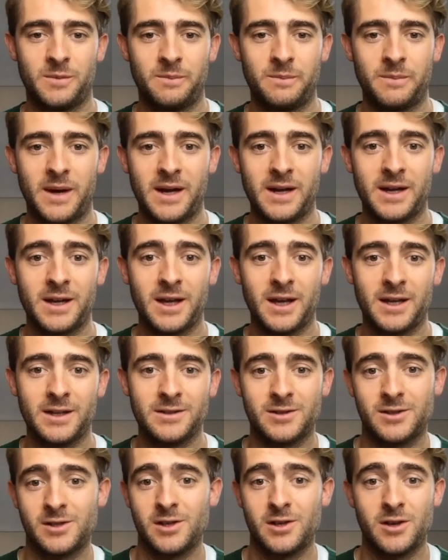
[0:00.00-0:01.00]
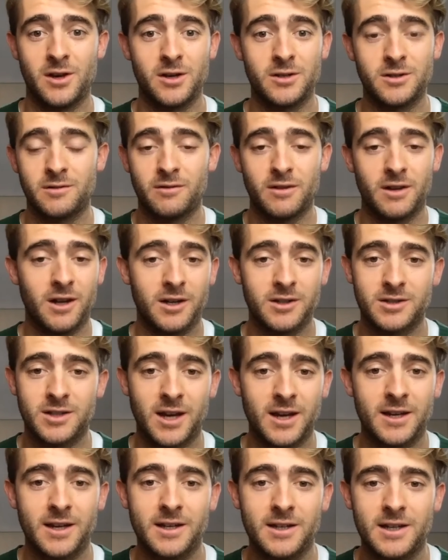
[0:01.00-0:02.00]
banking CEOs of the last
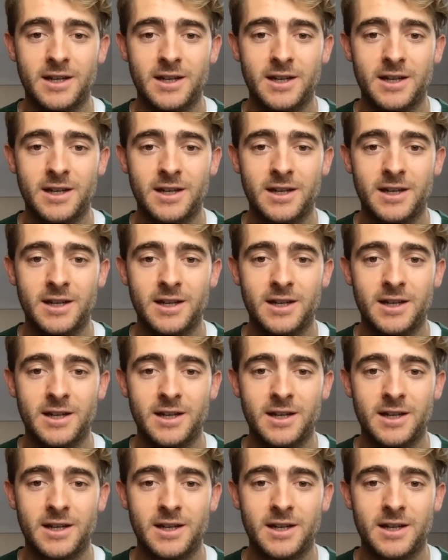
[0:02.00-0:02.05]
decade.